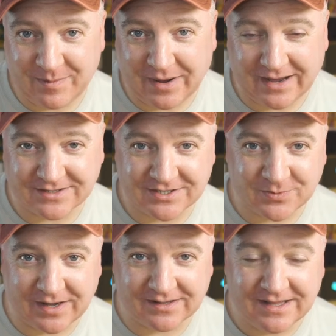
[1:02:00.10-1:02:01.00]
parts as
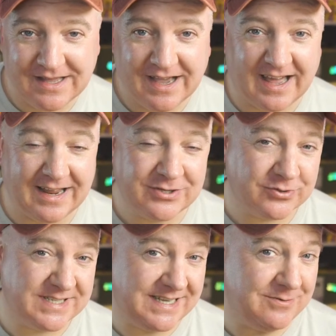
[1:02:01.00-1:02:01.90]
well, and I
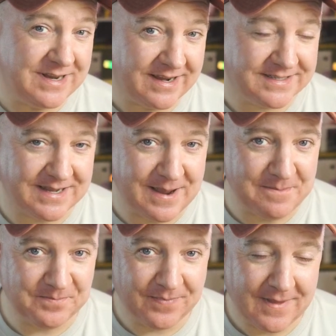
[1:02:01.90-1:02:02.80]
shall see you next time.